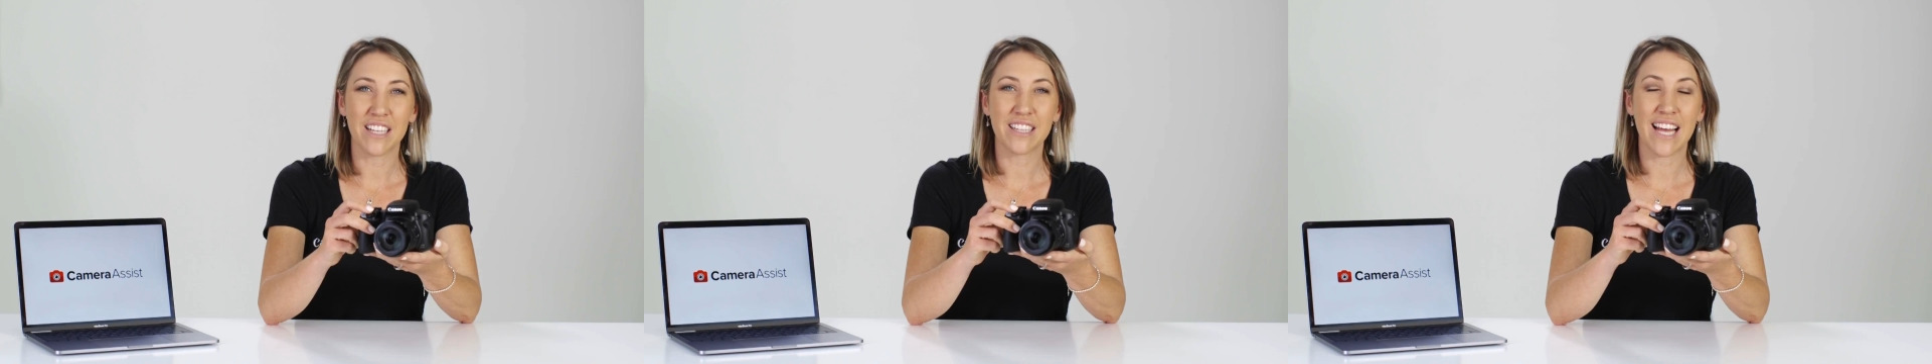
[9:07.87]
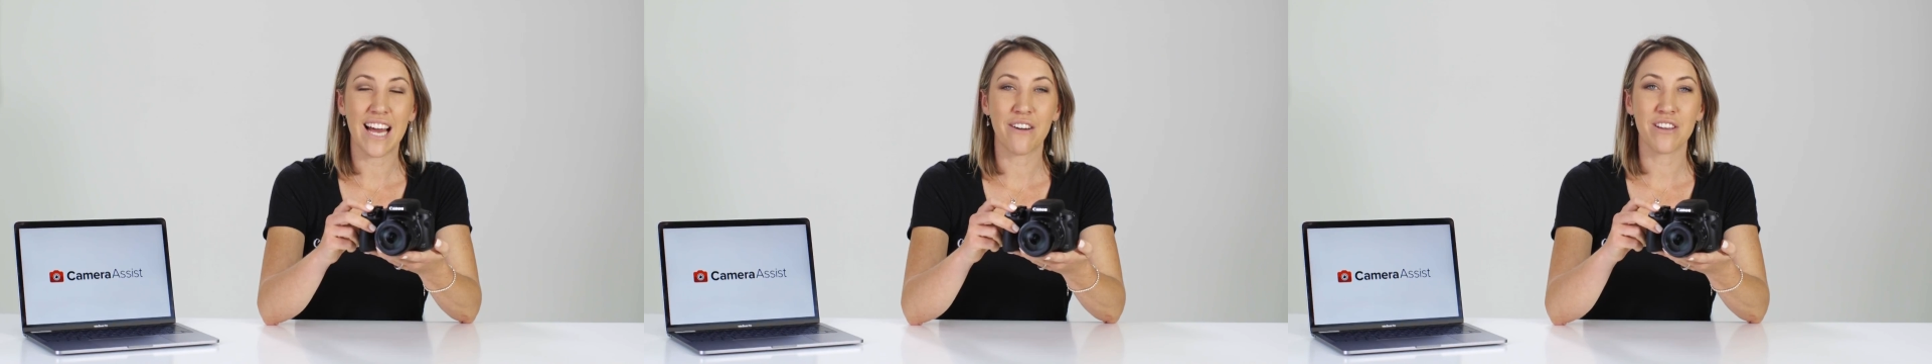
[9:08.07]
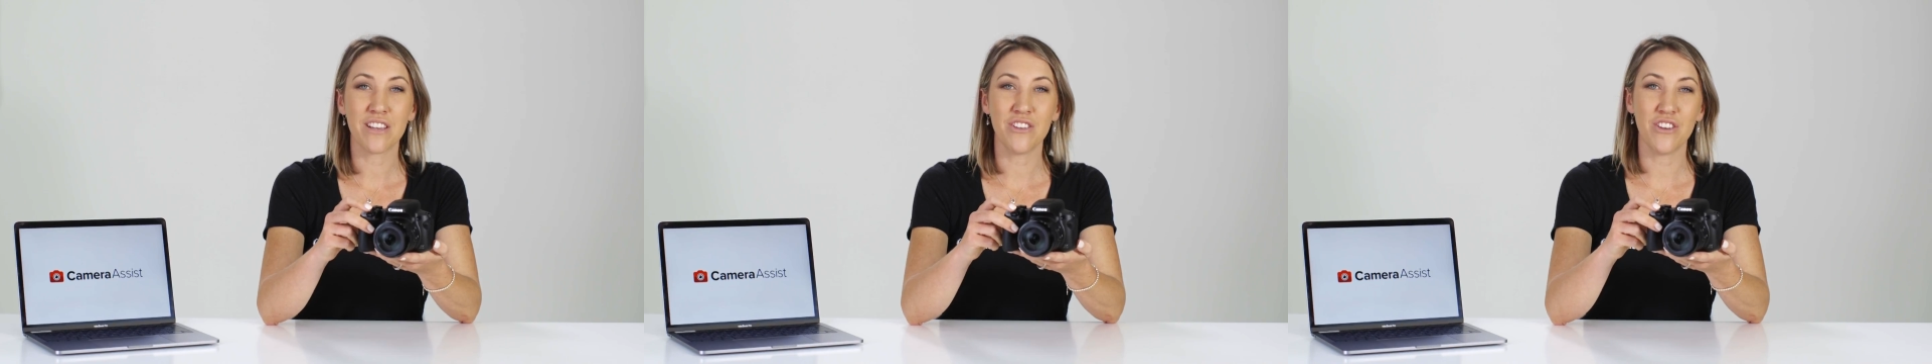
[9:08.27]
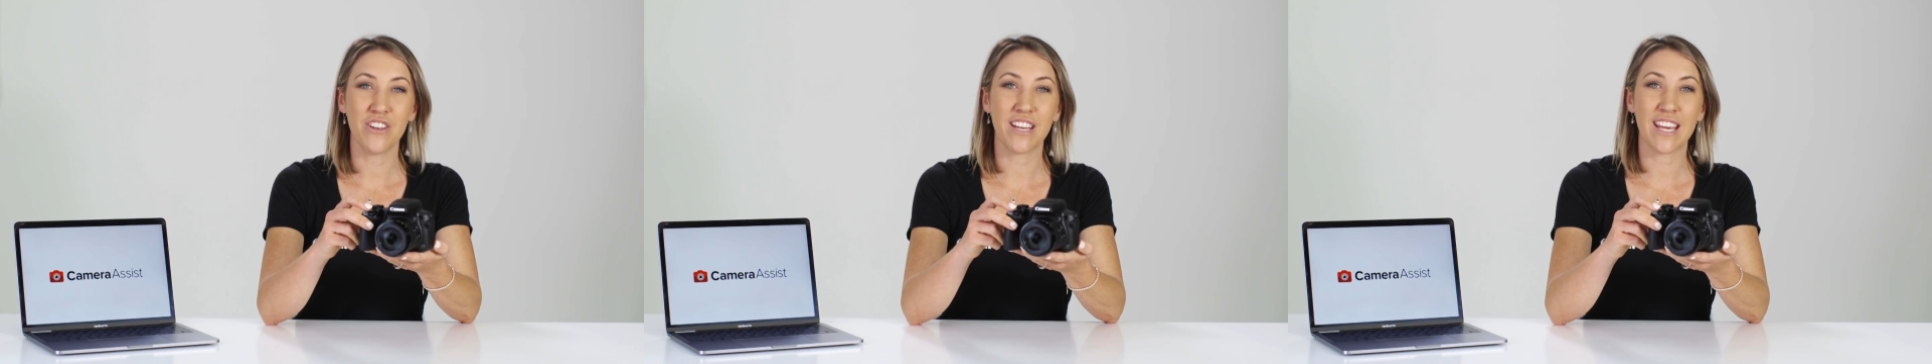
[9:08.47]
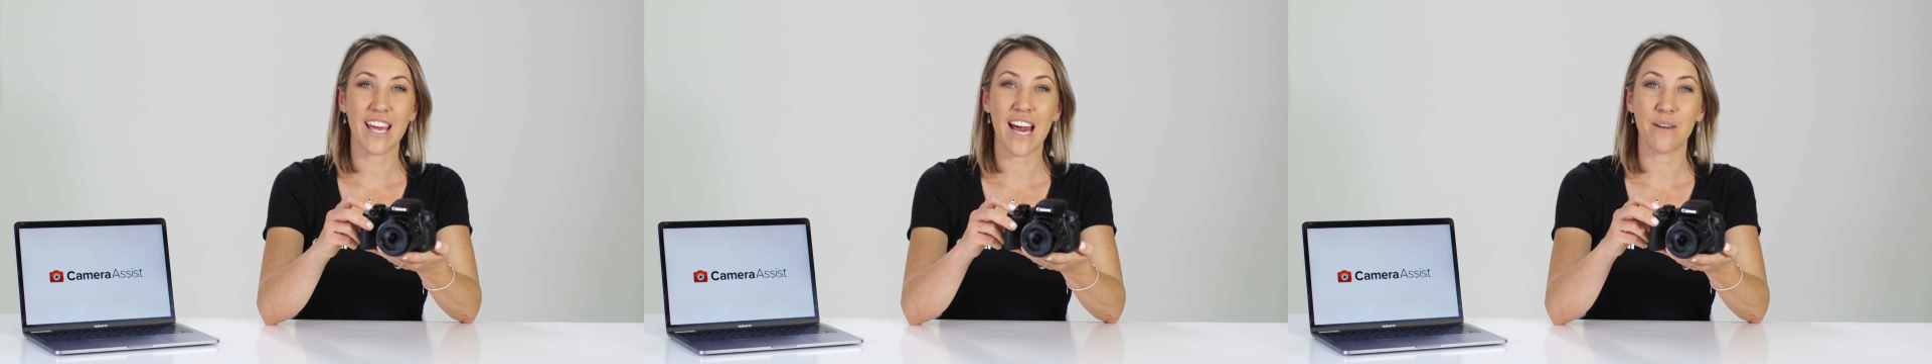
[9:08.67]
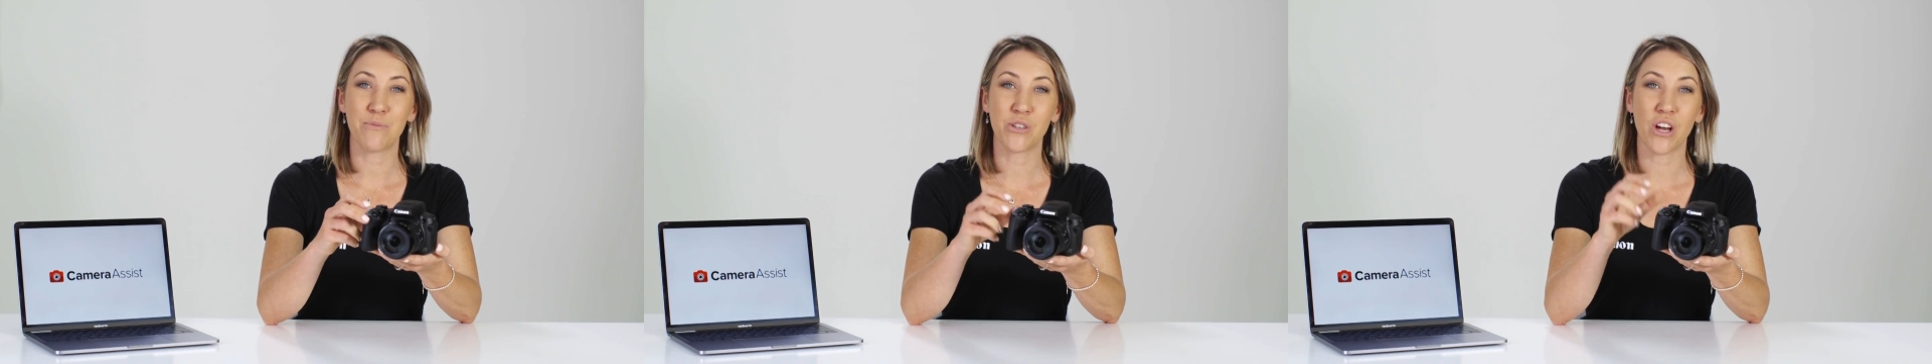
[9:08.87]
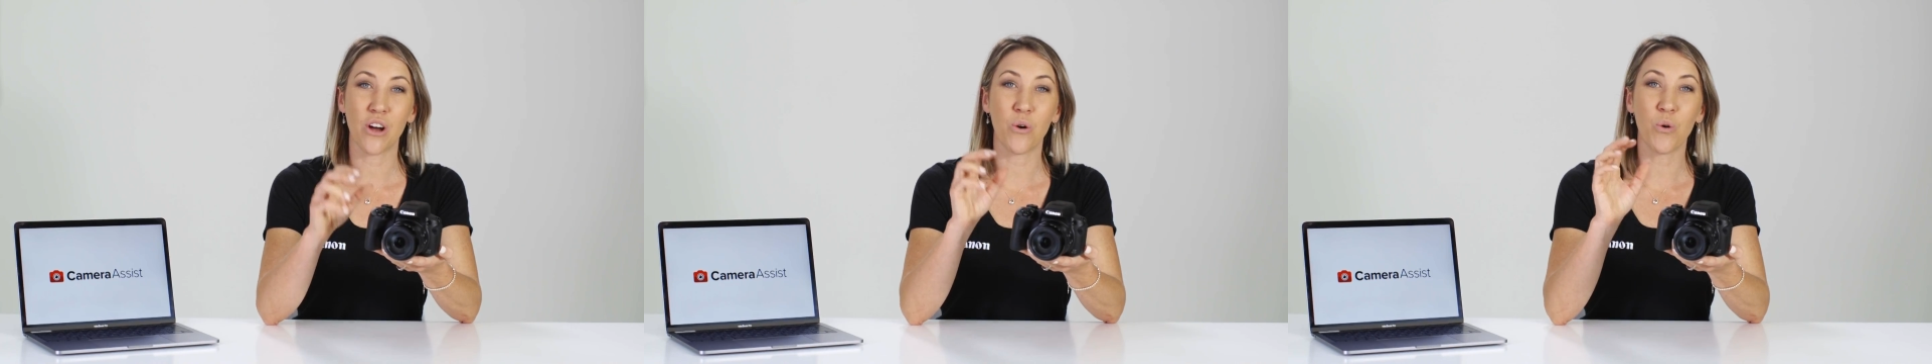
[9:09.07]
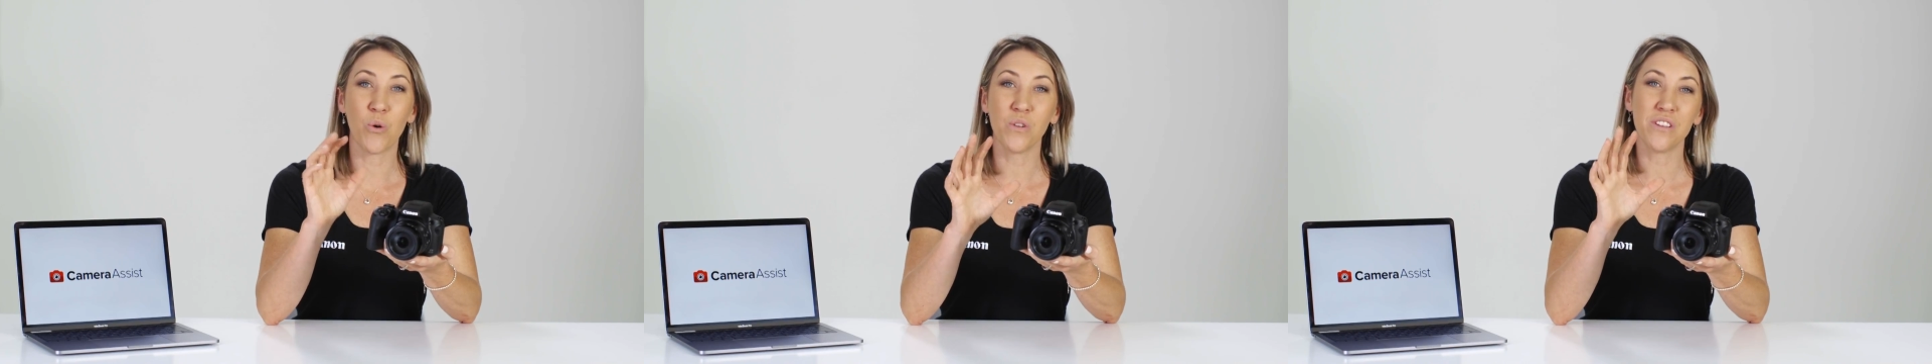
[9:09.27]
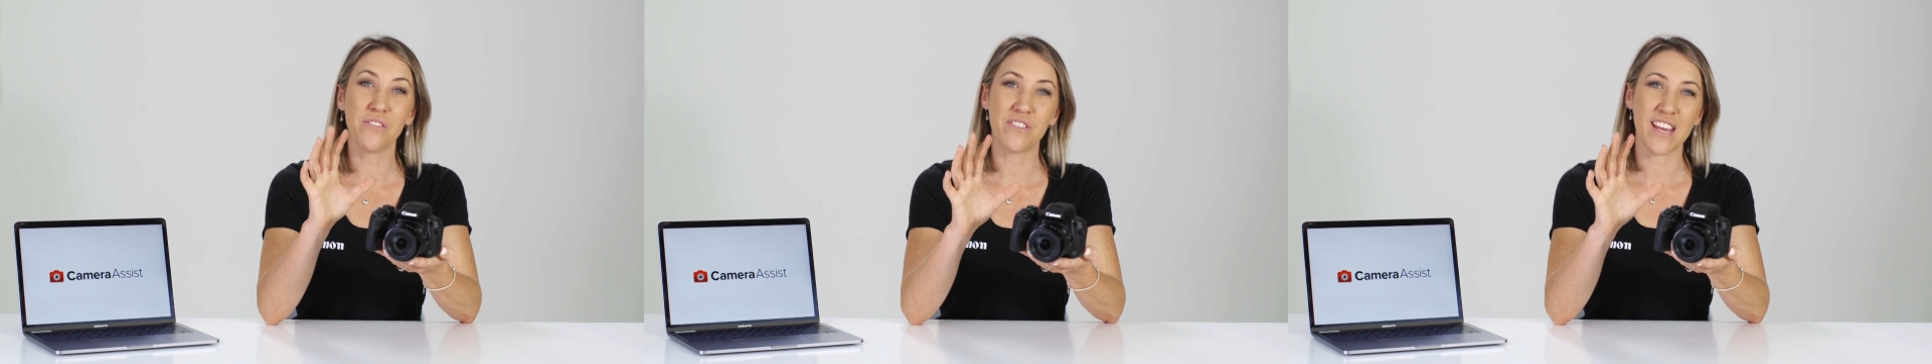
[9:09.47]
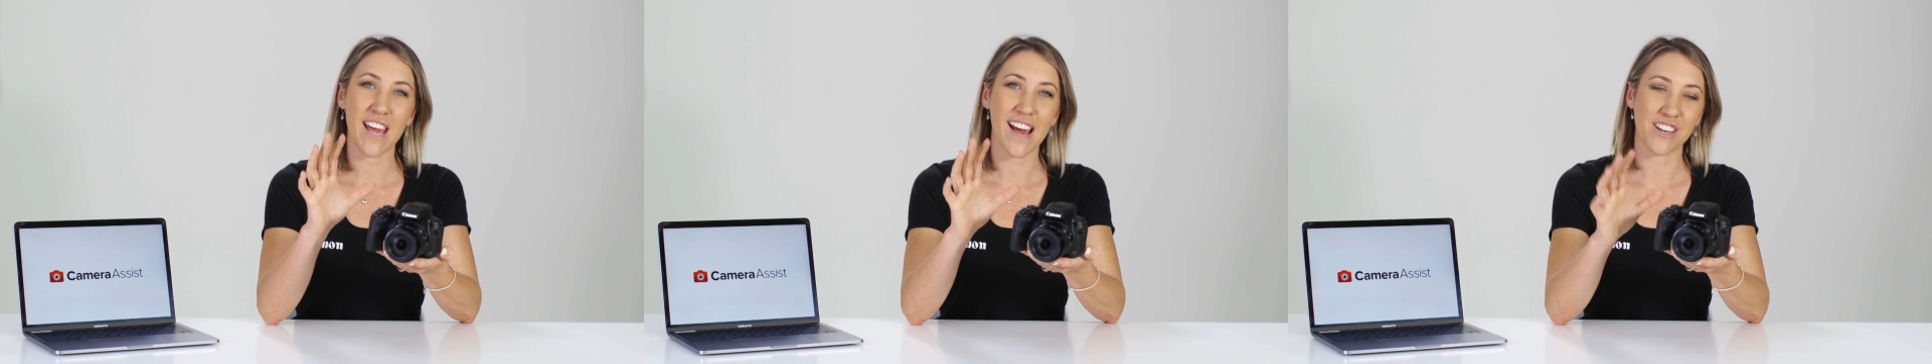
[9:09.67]
allowing you to capture all
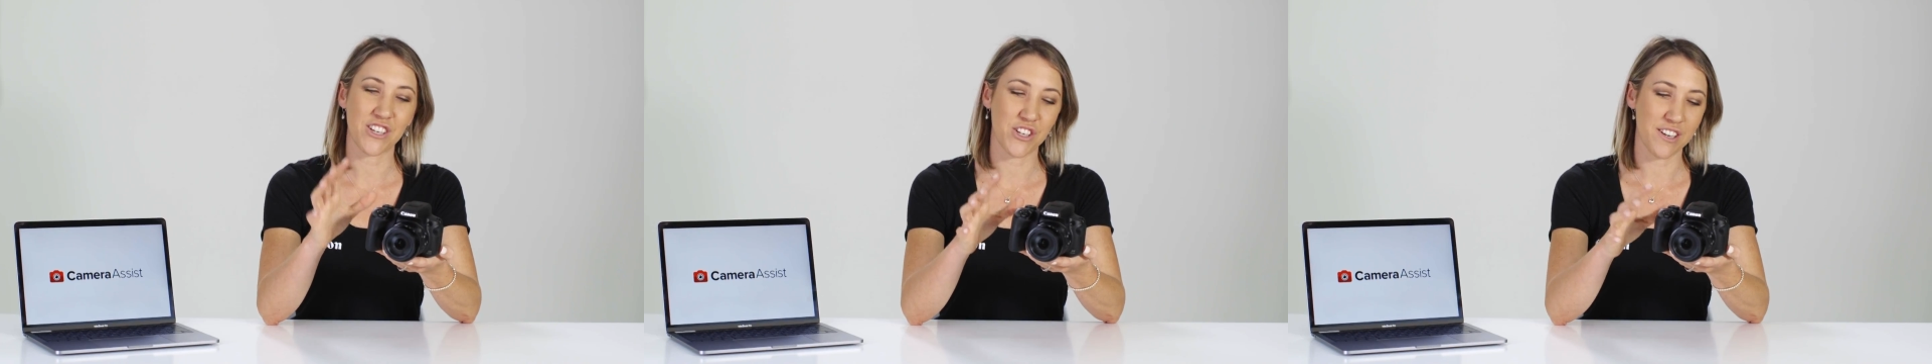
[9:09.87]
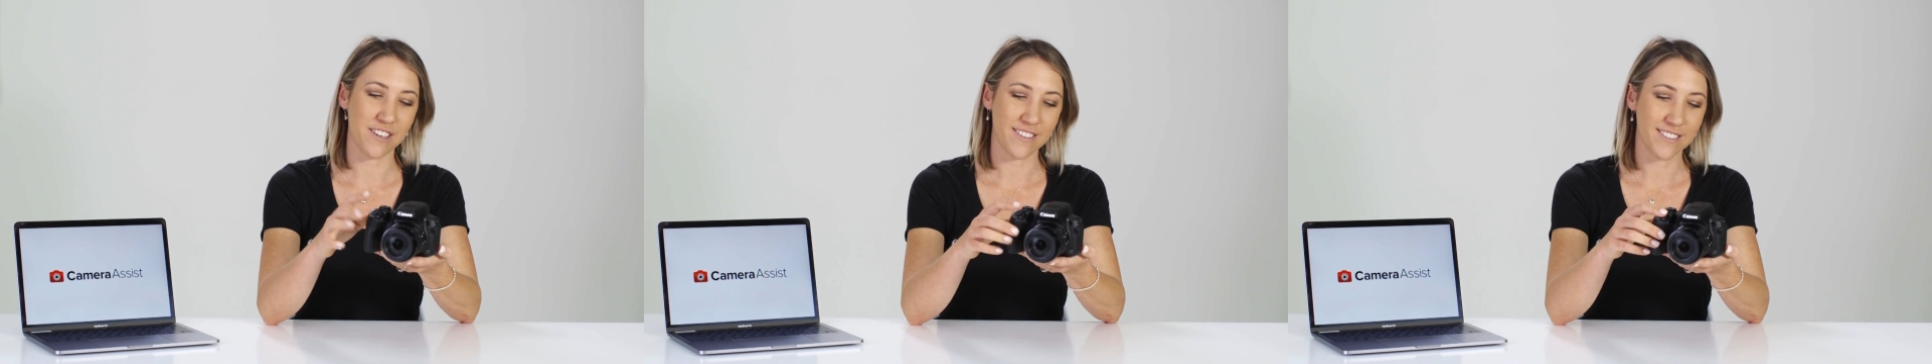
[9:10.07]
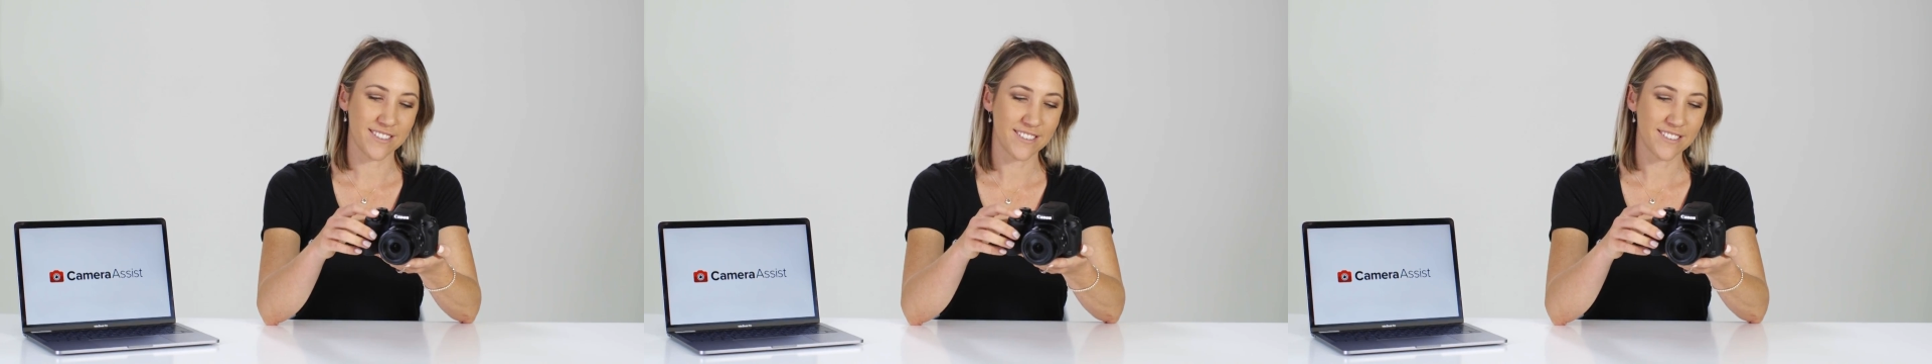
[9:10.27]
of the action.